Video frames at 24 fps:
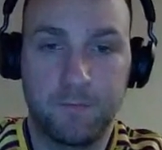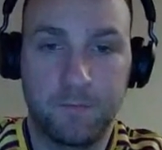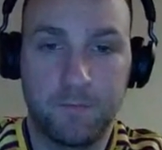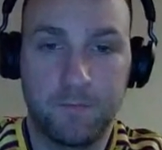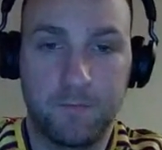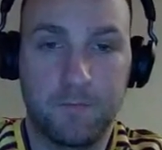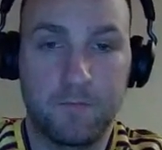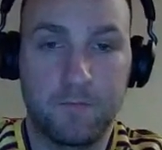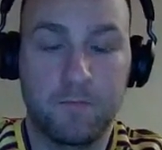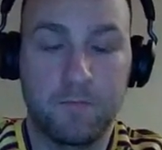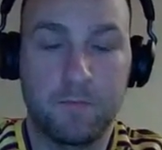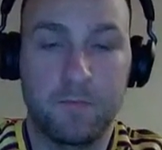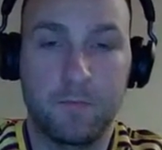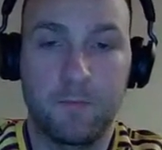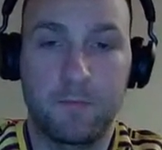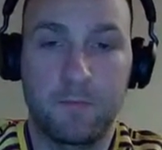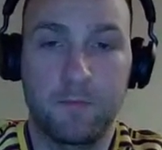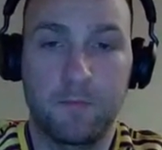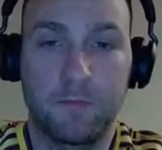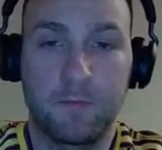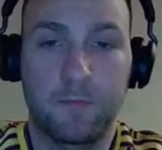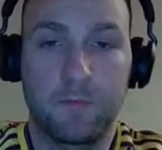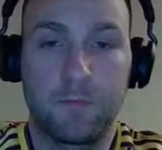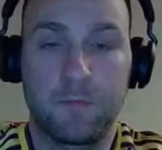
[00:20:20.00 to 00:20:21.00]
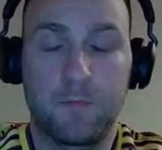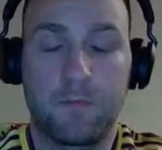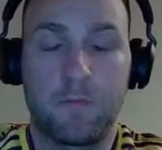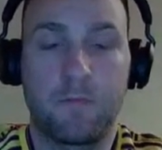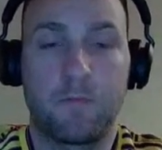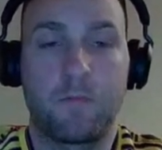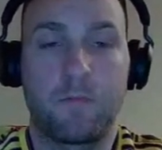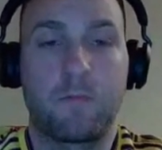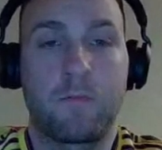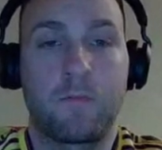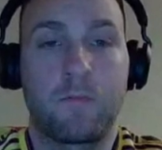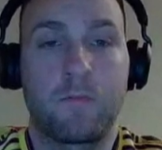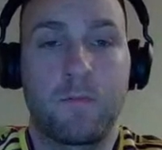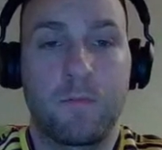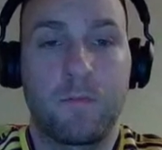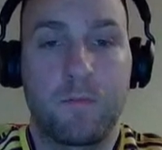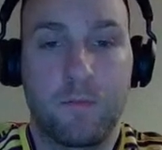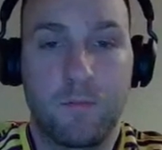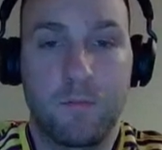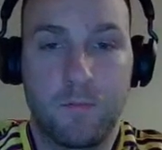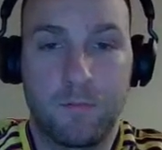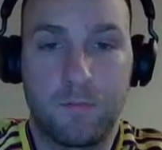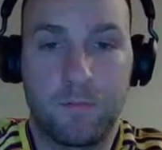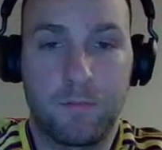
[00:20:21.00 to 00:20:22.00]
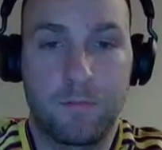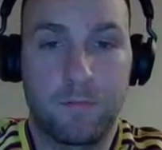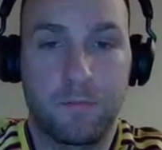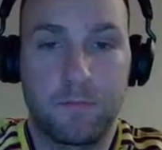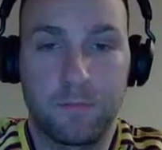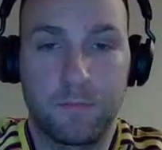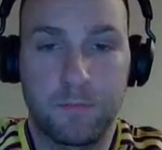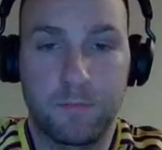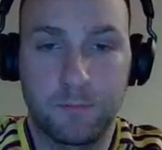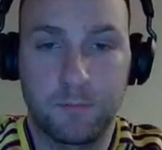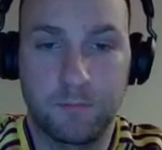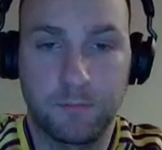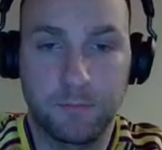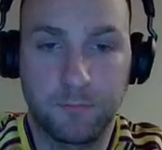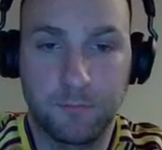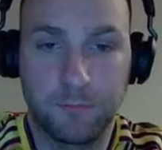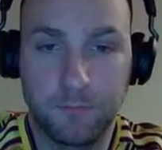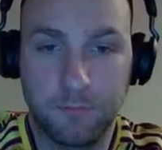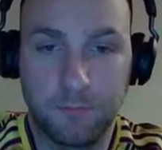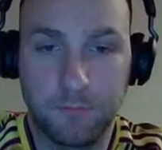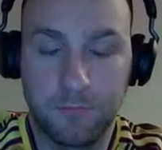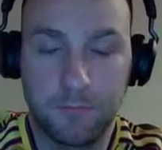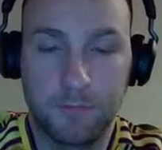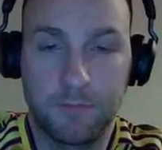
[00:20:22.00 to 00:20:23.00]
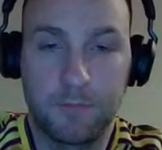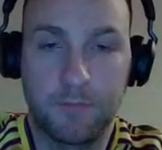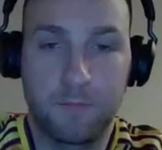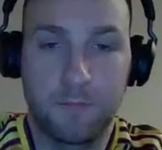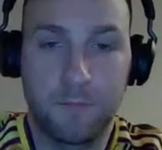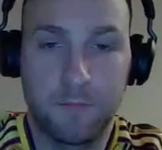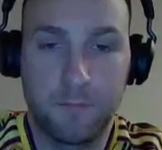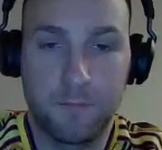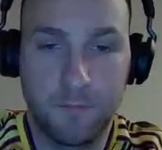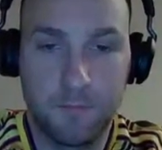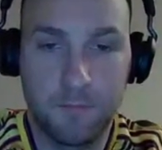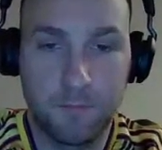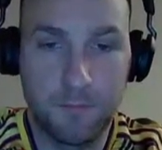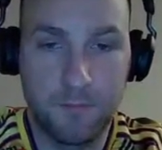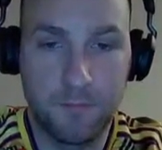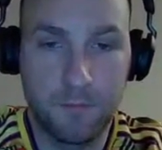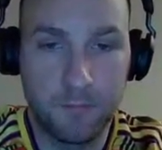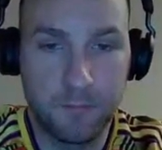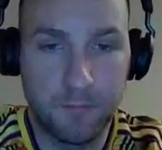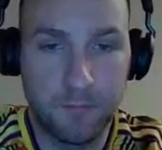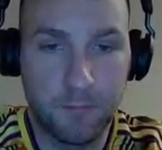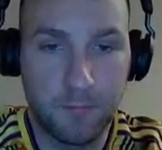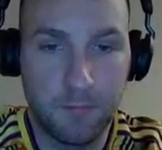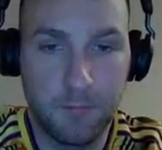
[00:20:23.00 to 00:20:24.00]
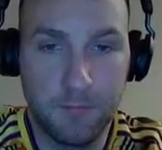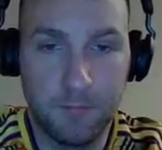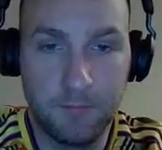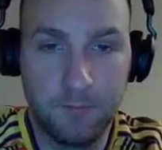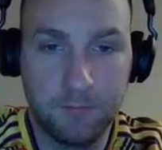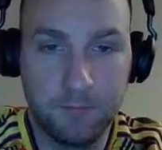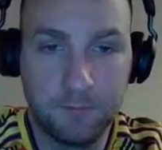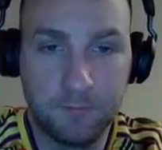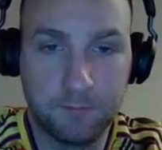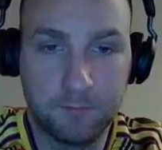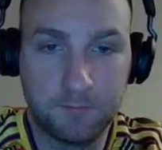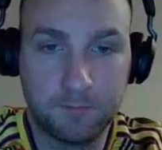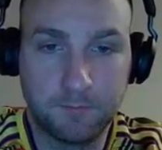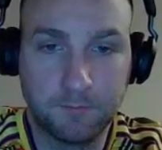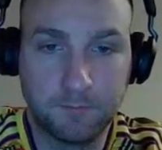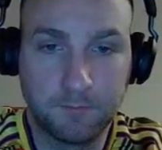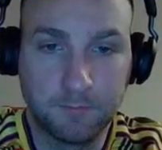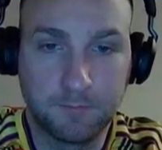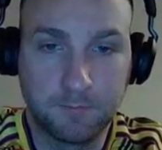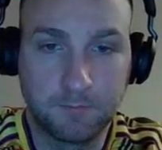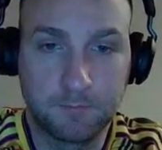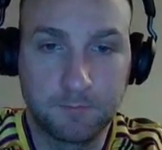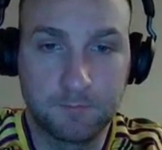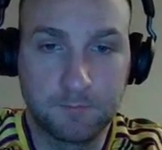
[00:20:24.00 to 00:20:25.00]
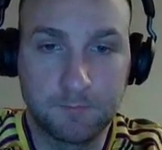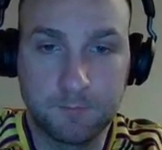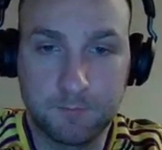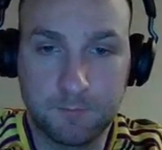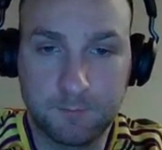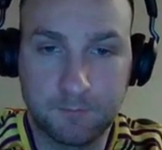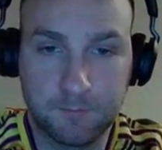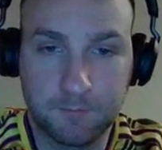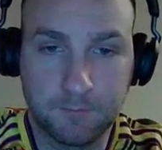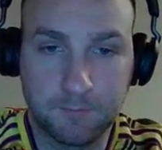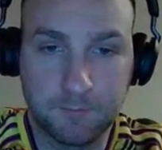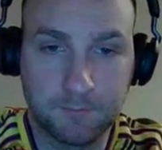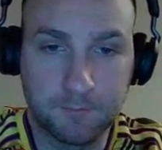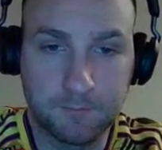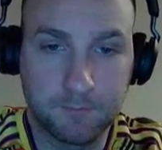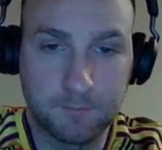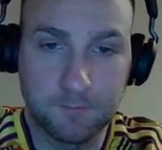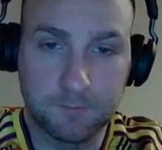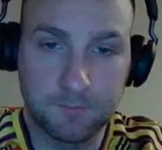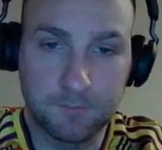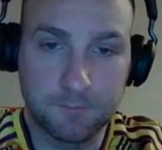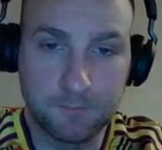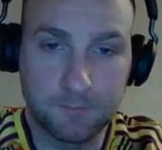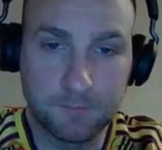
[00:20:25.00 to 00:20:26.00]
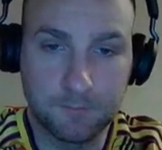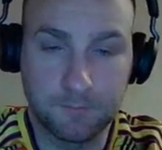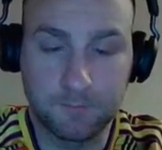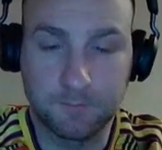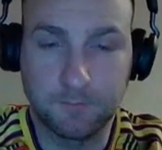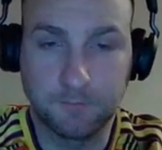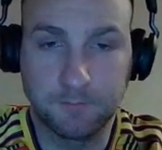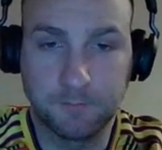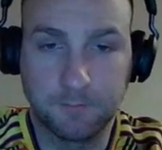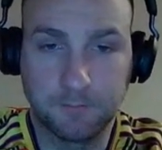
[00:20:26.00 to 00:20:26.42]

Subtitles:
The person shown says nothing.